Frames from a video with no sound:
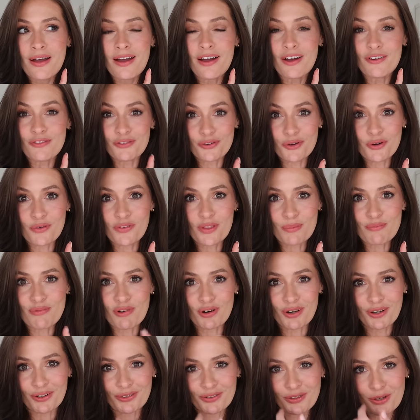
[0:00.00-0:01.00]
a few of the
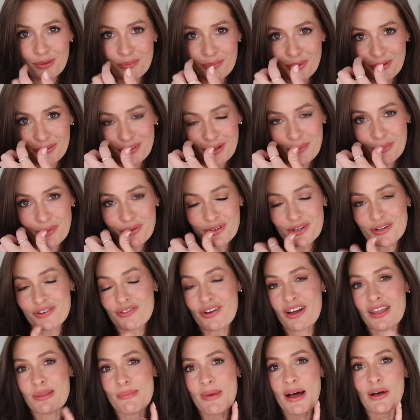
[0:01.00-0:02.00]
products on because I wanted to
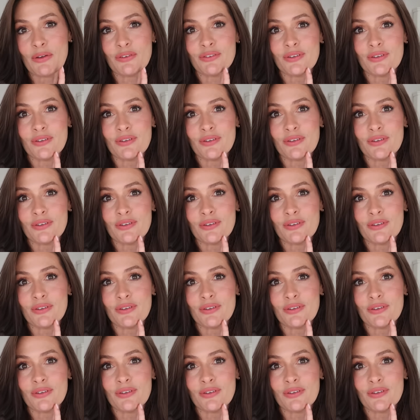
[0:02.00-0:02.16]
try them out.